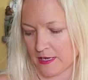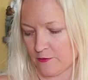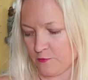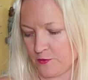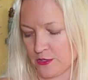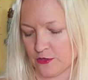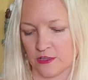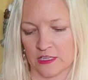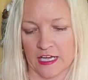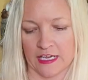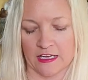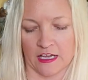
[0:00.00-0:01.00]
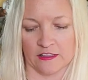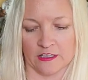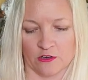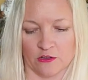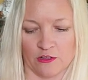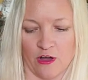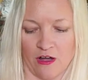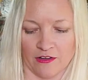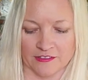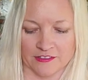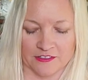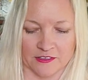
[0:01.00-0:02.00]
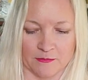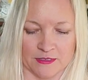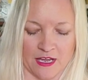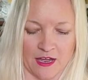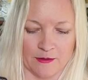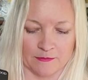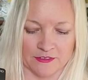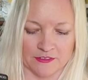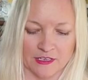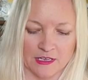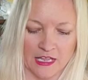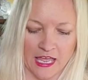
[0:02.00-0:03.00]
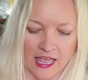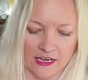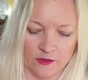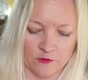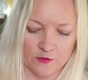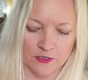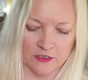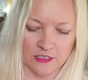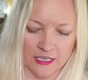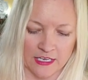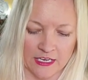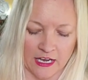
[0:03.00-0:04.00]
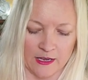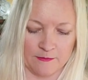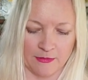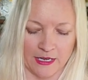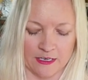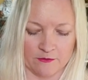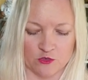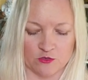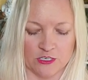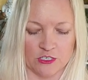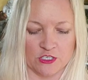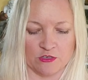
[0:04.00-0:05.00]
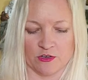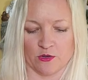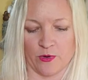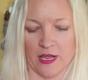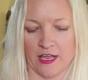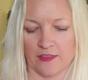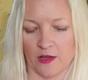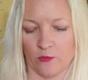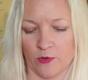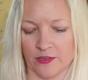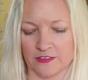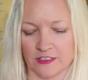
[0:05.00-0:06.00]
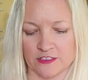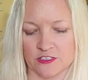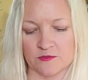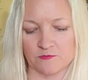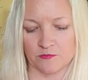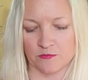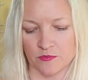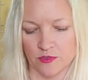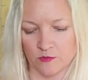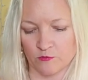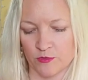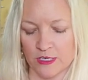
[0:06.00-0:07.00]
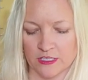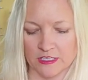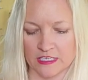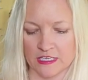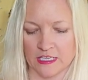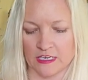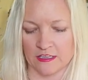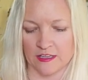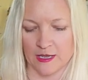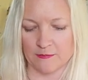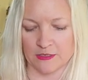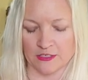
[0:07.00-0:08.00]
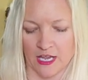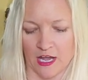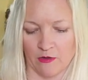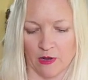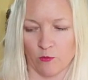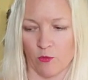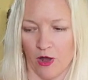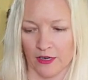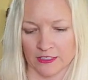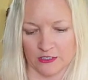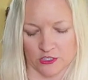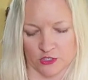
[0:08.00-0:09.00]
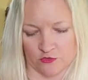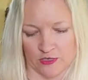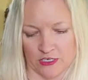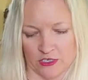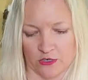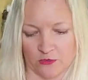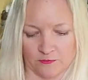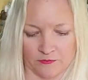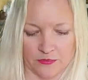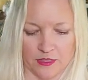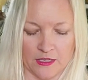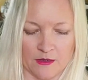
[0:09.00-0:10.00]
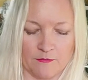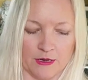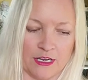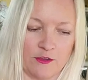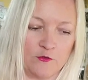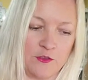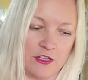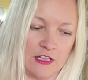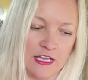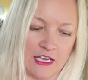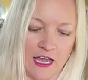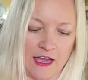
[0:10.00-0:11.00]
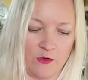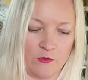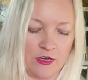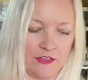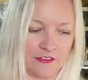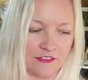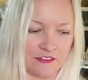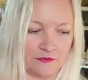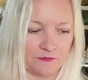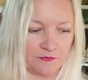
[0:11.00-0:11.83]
I feel like a little lost sometimes. And I feel like I might have treated you in a way that wasn't really in alignment to how I wanted to treat you. But I feel like I was